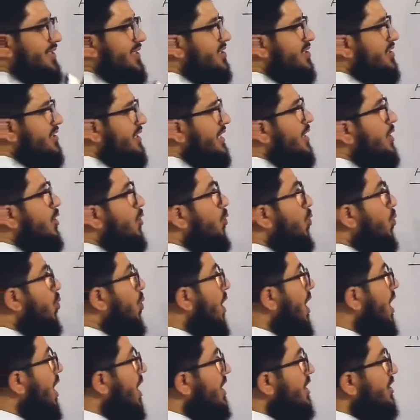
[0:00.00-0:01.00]
arises,
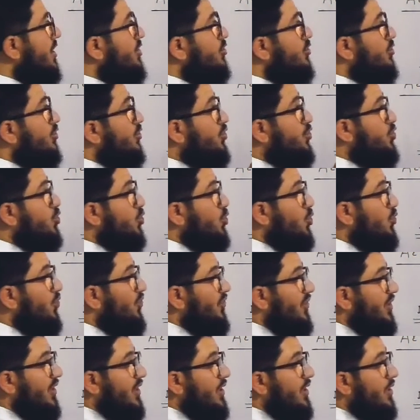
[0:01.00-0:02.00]
why do
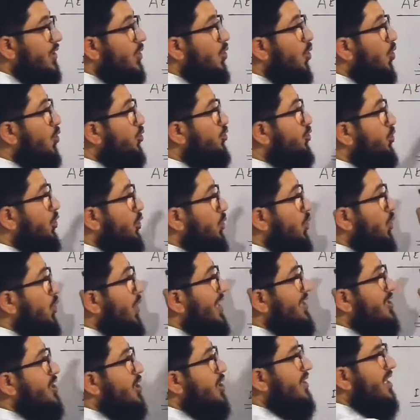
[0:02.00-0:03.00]
we go
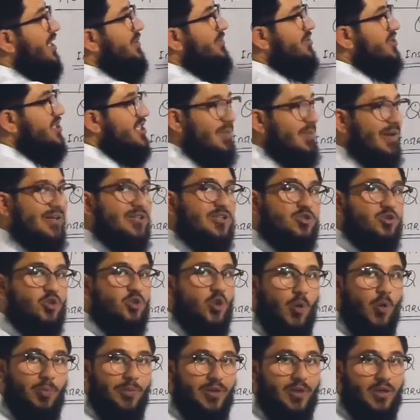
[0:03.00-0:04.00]
through atomic emission
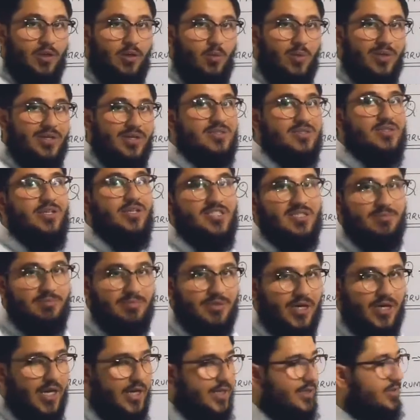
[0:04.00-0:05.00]
spectroscopy? What is the
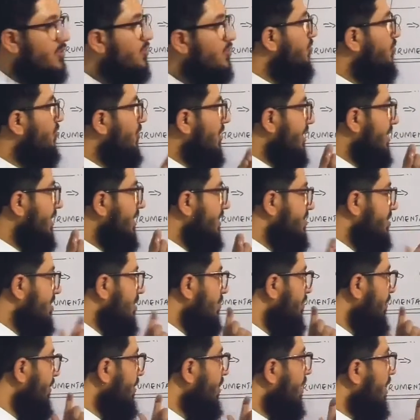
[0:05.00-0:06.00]
reason behind? Very
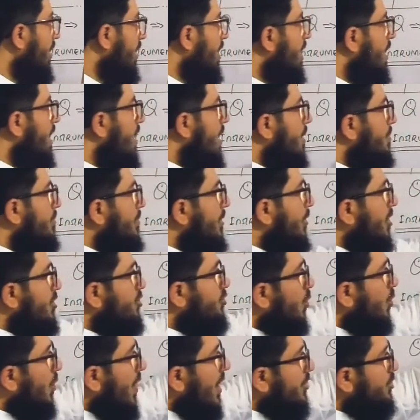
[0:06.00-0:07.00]
simple.
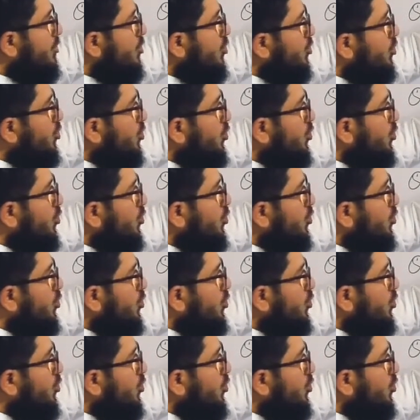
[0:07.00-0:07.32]
Because we want